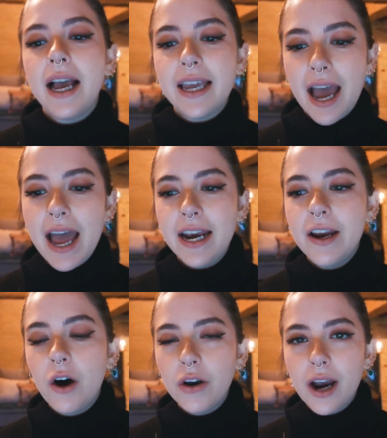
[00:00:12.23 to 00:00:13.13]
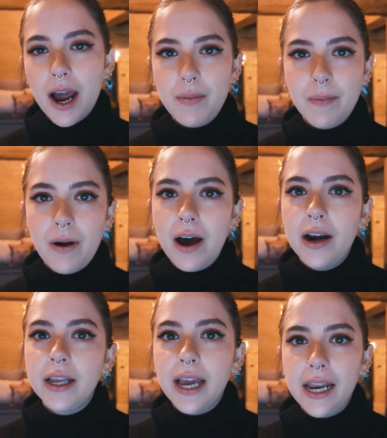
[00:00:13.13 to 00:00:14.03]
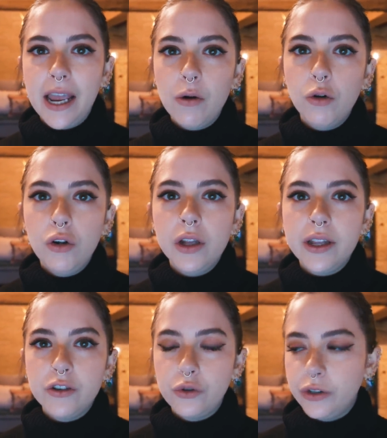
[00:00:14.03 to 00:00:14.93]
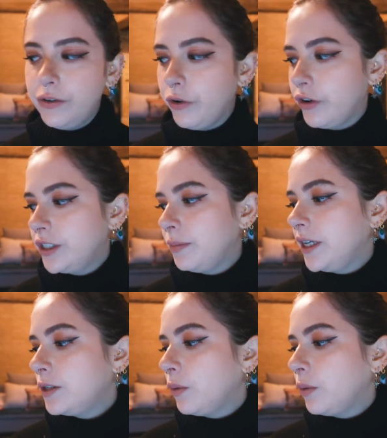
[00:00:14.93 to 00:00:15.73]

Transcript: again on Library Barn, getting it all sorted for Christmas.